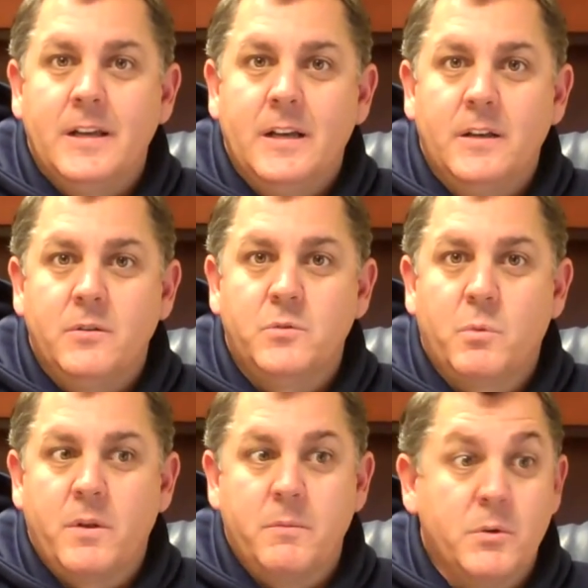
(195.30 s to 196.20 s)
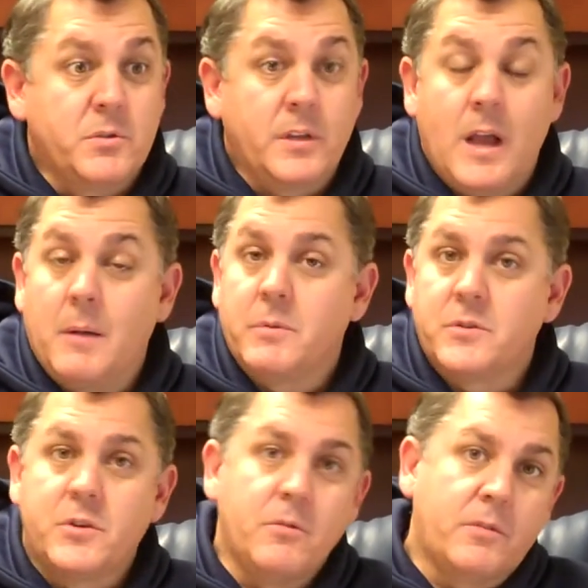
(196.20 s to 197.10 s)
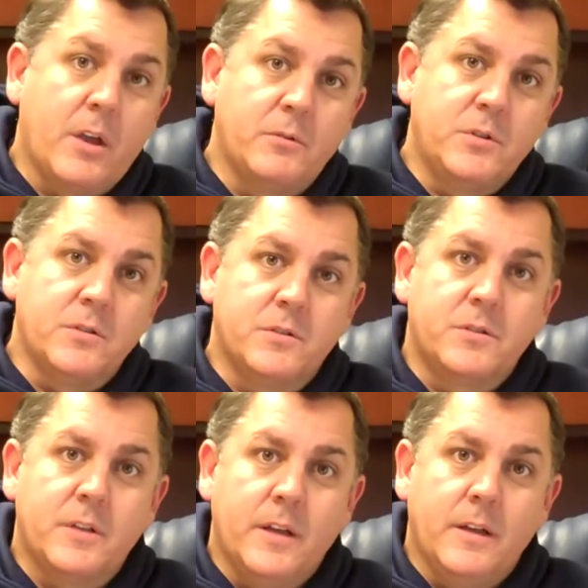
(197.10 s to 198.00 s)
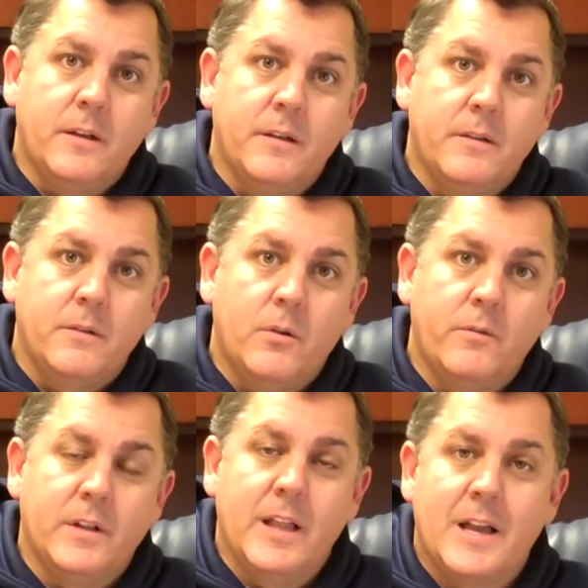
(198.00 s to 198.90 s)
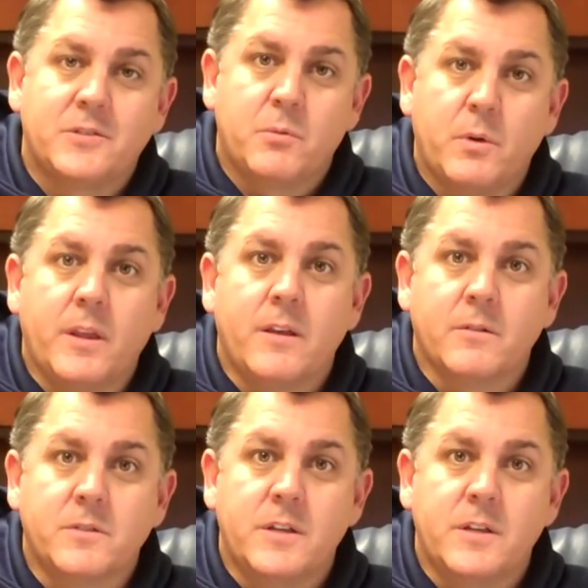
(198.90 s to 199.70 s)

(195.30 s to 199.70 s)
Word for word: uh, who's one of the most accomplished youth coaches uh, over the last 20 years.